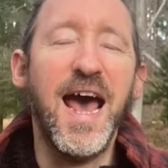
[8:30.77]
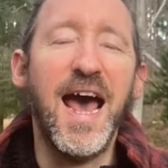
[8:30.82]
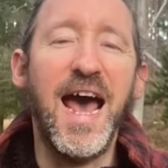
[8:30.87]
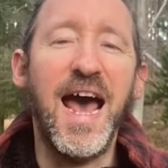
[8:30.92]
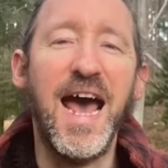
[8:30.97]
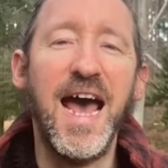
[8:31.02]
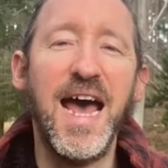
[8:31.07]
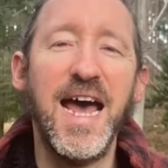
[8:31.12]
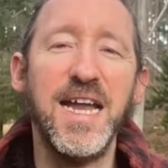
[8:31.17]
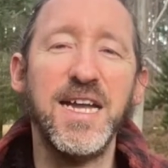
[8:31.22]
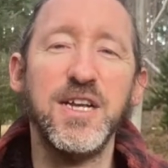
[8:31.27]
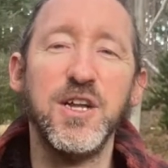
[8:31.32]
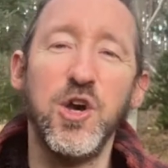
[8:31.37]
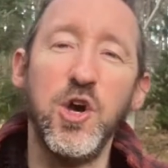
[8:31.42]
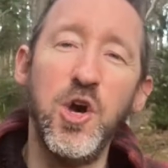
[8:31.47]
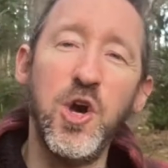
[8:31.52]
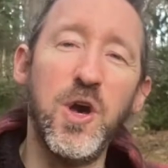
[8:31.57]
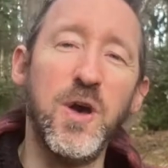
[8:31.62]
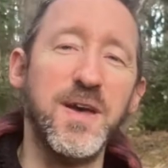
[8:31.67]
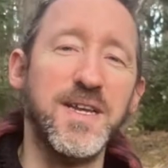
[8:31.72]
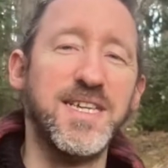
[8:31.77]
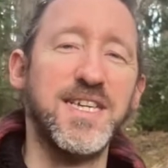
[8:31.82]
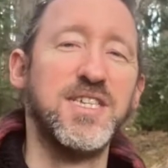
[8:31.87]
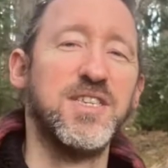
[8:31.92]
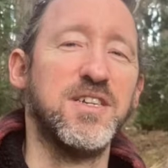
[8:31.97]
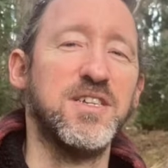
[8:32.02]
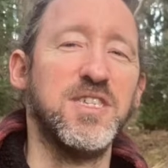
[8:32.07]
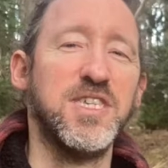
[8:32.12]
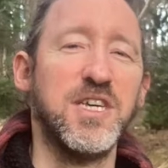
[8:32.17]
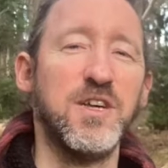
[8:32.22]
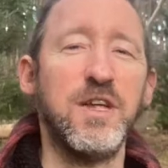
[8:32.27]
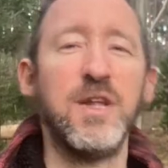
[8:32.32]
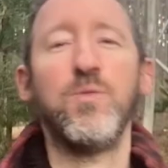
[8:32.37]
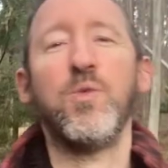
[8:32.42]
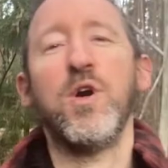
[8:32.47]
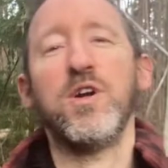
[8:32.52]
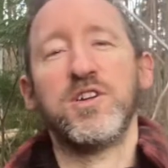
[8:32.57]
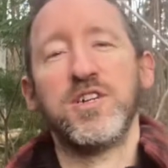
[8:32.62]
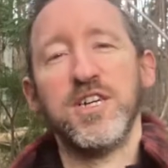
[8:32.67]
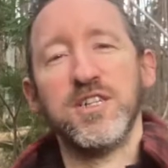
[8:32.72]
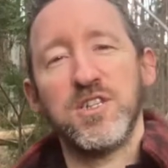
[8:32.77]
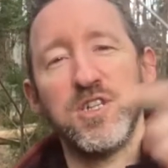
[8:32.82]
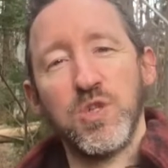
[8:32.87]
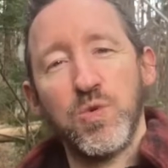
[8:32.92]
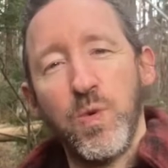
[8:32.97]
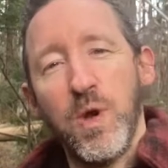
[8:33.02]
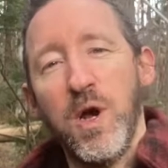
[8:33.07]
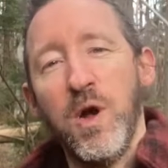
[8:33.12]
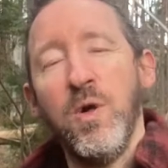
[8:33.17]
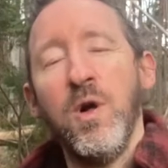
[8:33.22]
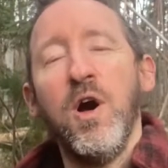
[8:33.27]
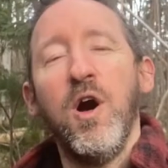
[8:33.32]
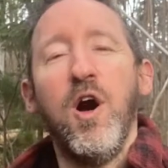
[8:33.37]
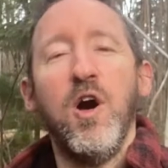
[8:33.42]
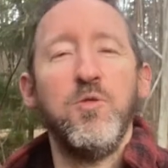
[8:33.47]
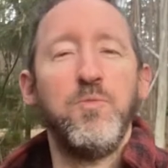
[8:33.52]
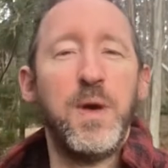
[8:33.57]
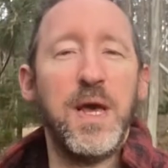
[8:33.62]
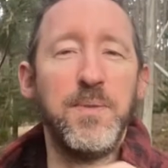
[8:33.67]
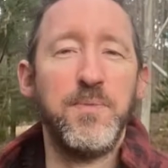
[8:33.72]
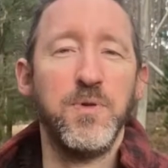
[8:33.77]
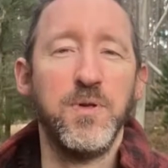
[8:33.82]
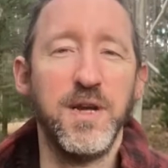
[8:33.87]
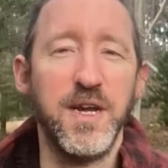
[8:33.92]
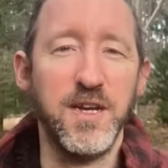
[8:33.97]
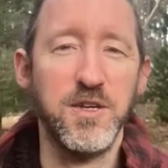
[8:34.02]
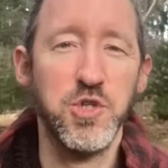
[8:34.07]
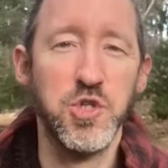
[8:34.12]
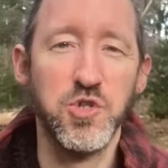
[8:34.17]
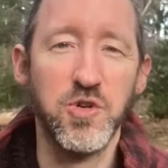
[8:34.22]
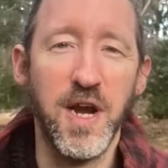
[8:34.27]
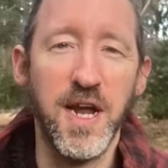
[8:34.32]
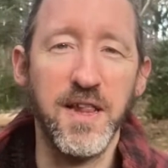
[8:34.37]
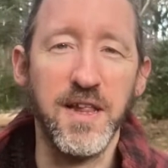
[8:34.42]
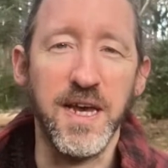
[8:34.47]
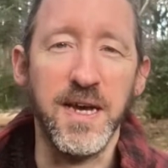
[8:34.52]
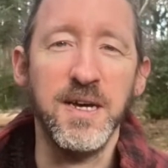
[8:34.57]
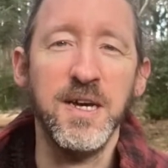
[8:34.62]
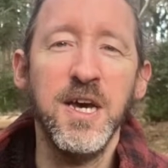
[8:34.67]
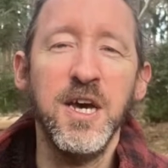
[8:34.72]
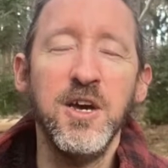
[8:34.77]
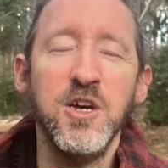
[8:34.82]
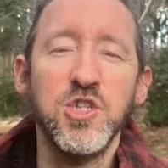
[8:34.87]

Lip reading: And her distance healing worked just as well on people in Australia.